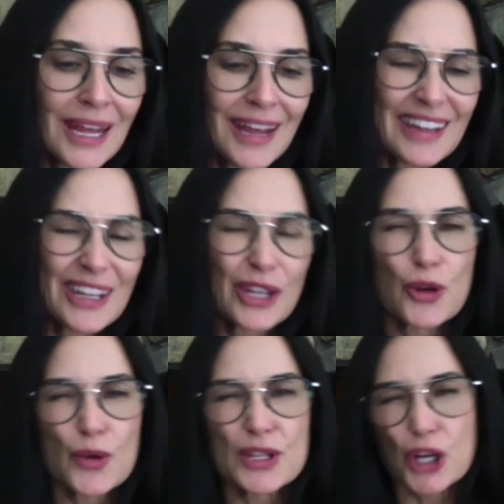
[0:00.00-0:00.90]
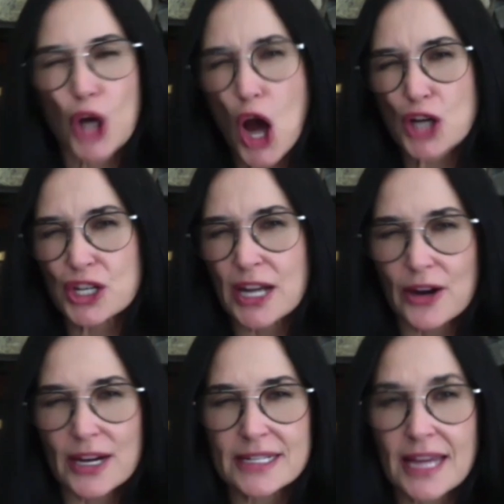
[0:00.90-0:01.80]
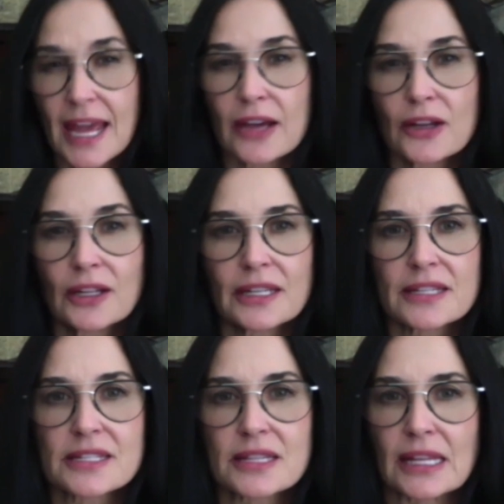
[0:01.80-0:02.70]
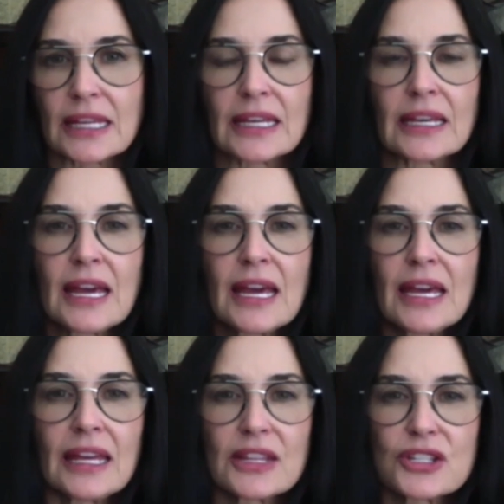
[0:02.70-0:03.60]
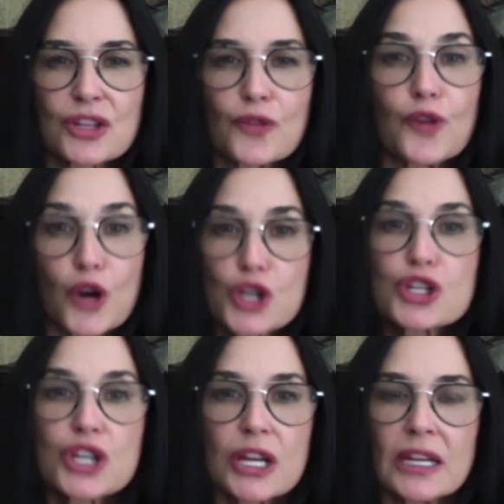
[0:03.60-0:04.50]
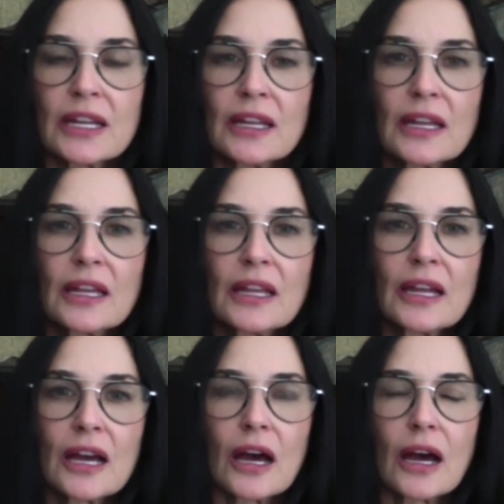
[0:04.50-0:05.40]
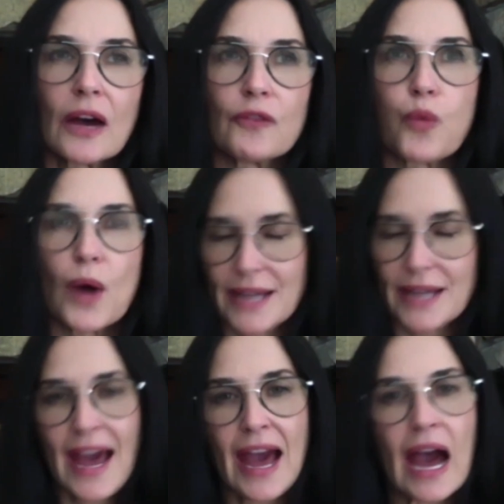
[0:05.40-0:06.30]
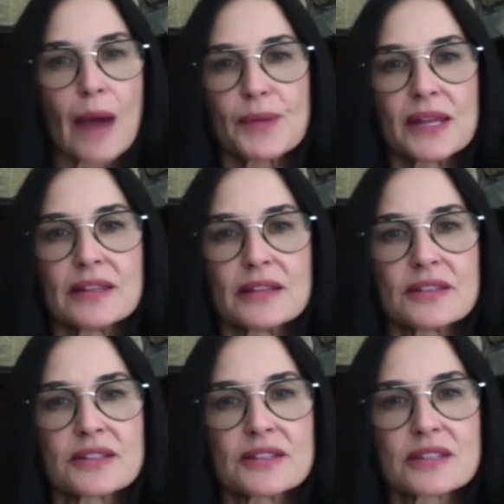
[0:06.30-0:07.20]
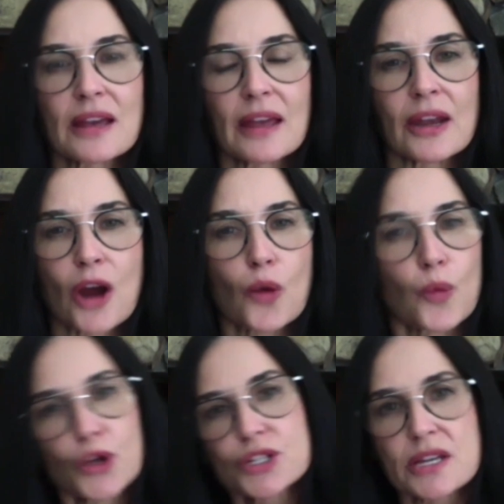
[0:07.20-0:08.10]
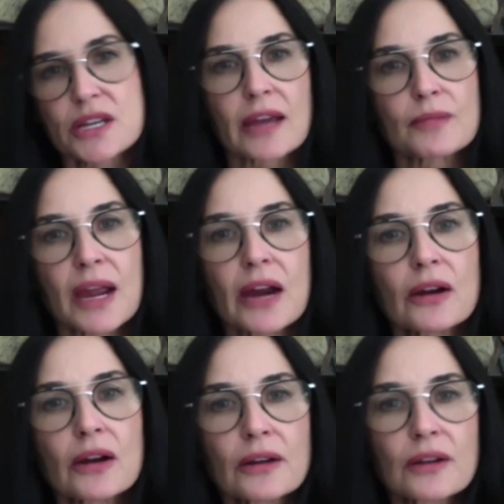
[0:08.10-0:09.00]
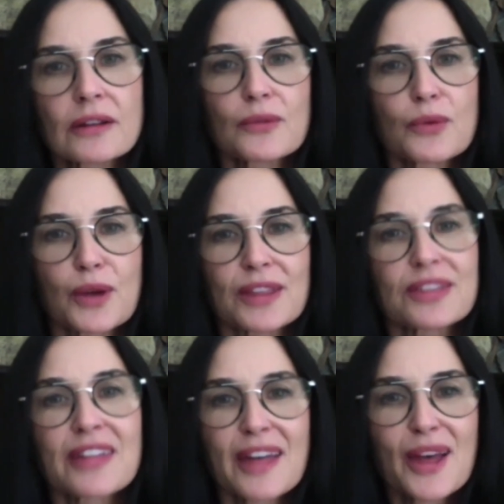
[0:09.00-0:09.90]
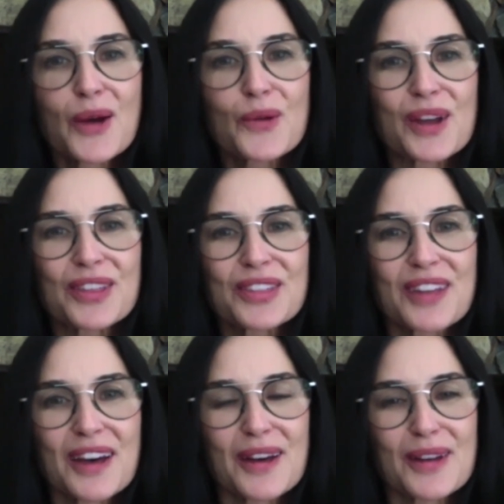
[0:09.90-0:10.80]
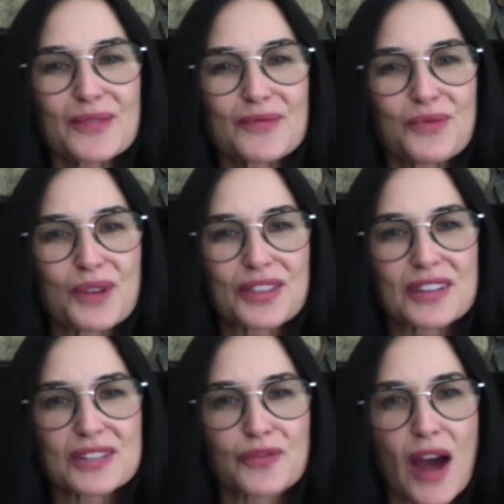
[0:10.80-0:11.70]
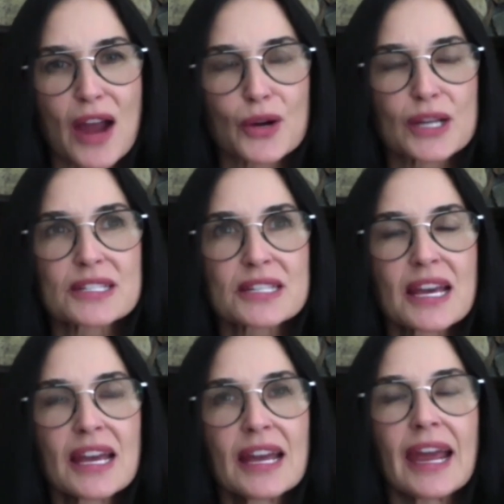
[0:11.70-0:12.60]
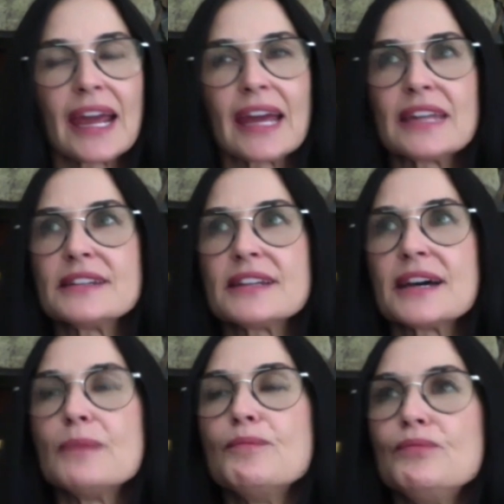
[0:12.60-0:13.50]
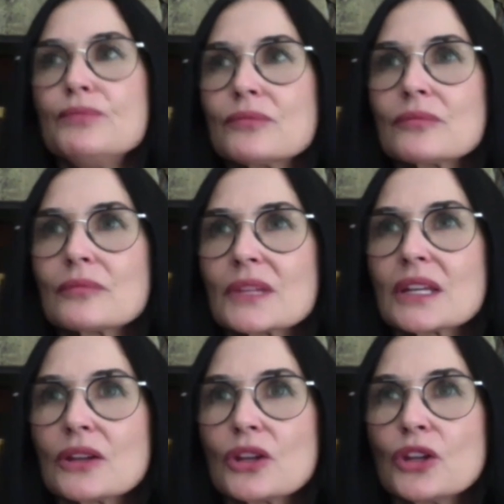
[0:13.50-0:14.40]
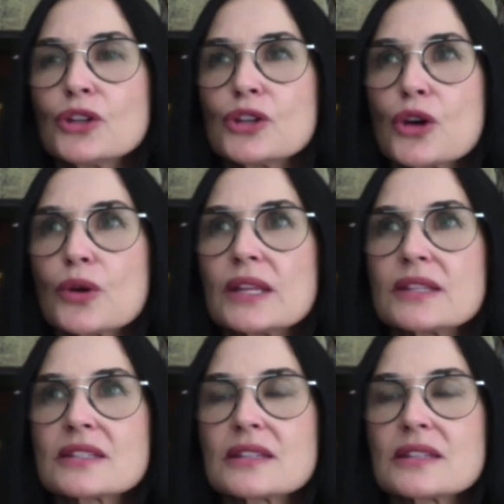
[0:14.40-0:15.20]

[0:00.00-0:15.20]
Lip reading: it's a cautionary tale. It's the version of what happens in our worst nightmare with this virus. And it's